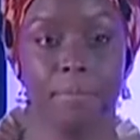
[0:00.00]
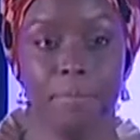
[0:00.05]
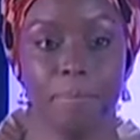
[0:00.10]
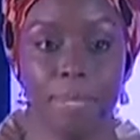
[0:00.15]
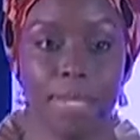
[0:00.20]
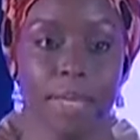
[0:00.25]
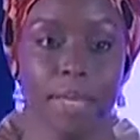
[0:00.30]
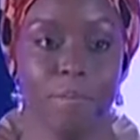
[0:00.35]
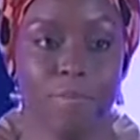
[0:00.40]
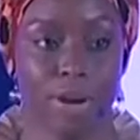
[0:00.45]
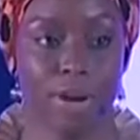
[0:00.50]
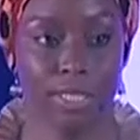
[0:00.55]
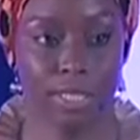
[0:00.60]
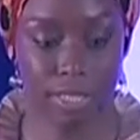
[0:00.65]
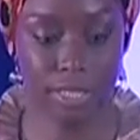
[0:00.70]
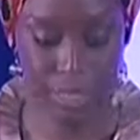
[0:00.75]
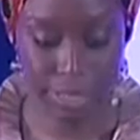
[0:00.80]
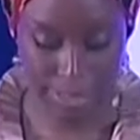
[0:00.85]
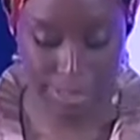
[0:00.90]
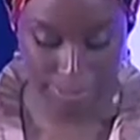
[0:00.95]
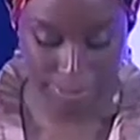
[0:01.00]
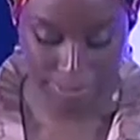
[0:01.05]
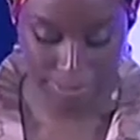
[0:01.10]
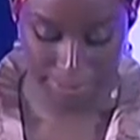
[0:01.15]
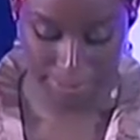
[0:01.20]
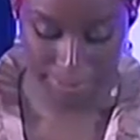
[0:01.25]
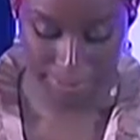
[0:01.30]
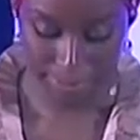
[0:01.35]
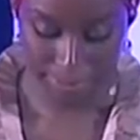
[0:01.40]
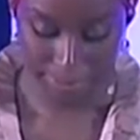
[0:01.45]
became rationed.
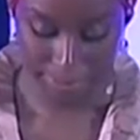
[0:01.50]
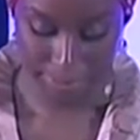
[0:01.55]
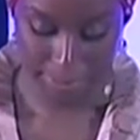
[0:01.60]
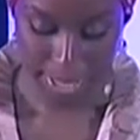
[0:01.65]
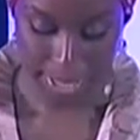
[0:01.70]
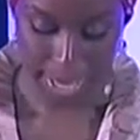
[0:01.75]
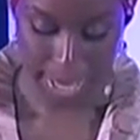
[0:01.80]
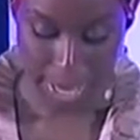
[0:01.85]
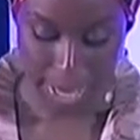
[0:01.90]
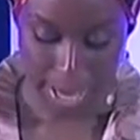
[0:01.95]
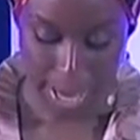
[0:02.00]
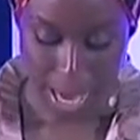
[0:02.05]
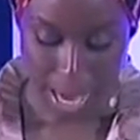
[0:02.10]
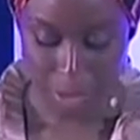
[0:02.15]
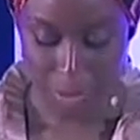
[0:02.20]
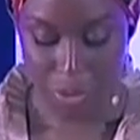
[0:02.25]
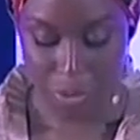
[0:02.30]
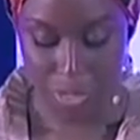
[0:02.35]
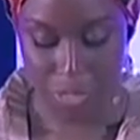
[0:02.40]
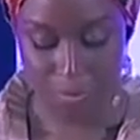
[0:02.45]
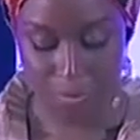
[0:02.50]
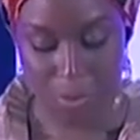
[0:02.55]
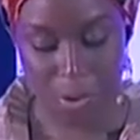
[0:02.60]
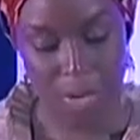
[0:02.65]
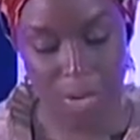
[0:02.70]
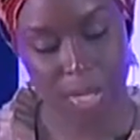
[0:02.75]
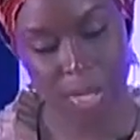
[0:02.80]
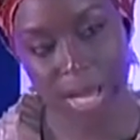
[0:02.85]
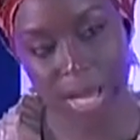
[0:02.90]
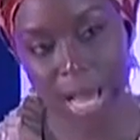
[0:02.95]
And most of
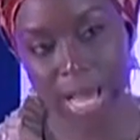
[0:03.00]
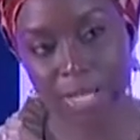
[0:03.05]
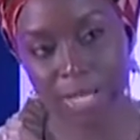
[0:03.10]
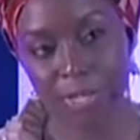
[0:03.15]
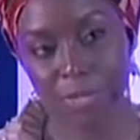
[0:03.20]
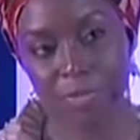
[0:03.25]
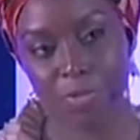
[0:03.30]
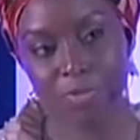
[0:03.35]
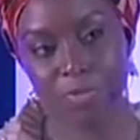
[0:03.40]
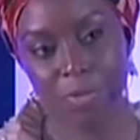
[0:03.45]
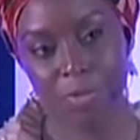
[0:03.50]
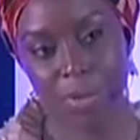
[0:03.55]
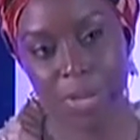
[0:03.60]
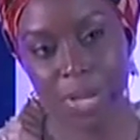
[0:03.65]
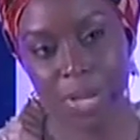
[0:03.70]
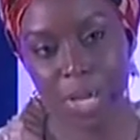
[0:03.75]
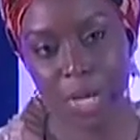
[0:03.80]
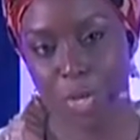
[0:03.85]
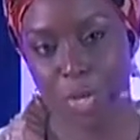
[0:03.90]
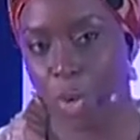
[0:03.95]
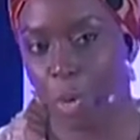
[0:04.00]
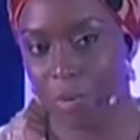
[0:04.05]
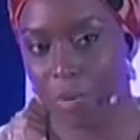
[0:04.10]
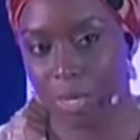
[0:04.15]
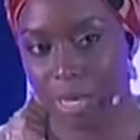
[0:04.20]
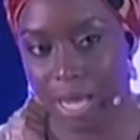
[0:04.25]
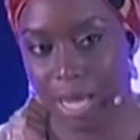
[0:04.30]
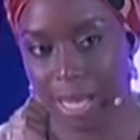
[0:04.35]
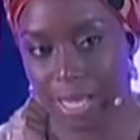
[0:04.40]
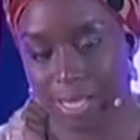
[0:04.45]
all, a kind of
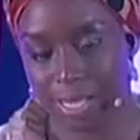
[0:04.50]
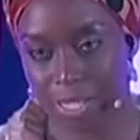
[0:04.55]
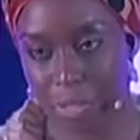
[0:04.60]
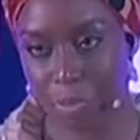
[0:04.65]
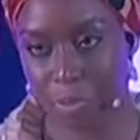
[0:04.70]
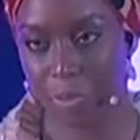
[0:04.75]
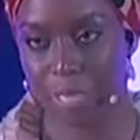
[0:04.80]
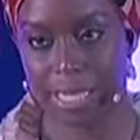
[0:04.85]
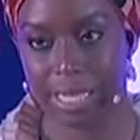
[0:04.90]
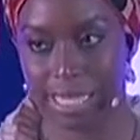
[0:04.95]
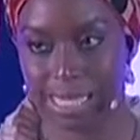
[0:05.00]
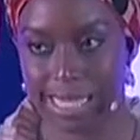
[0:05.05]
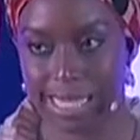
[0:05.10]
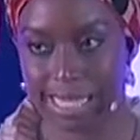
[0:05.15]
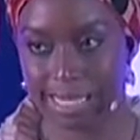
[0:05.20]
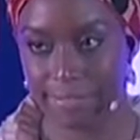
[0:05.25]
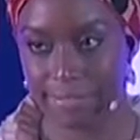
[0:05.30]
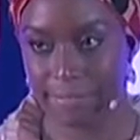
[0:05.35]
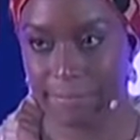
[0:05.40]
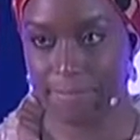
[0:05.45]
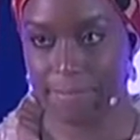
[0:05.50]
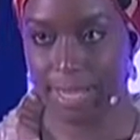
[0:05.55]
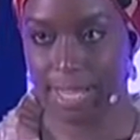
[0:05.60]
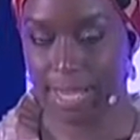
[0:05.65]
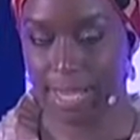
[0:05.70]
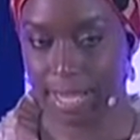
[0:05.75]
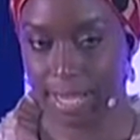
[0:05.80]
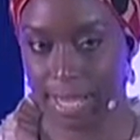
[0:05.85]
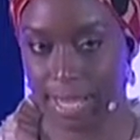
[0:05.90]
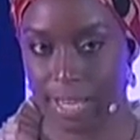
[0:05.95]
normalized political
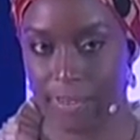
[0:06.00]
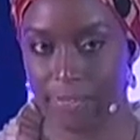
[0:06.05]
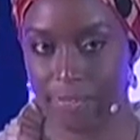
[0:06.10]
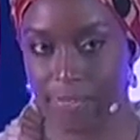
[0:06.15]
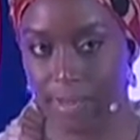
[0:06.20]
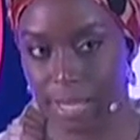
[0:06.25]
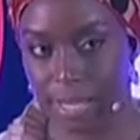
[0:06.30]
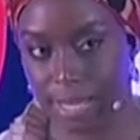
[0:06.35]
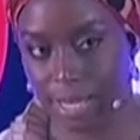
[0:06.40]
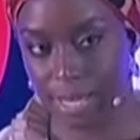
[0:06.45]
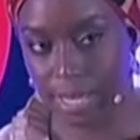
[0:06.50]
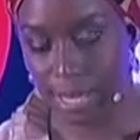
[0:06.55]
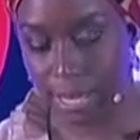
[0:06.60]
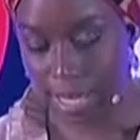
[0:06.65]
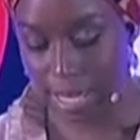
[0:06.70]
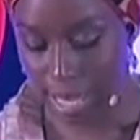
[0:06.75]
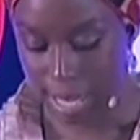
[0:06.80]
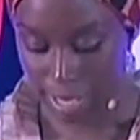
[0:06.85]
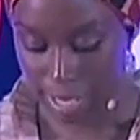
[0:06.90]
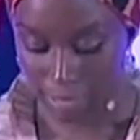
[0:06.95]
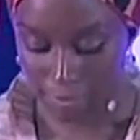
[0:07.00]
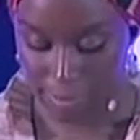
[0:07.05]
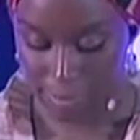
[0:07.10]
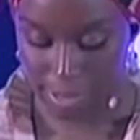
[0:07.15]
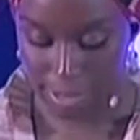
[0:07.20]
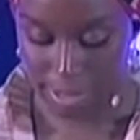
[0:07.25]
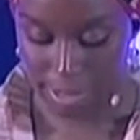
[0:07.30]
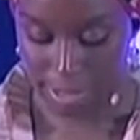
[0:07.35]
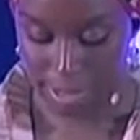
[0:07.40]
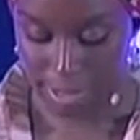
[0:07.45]
fear invaded our lives.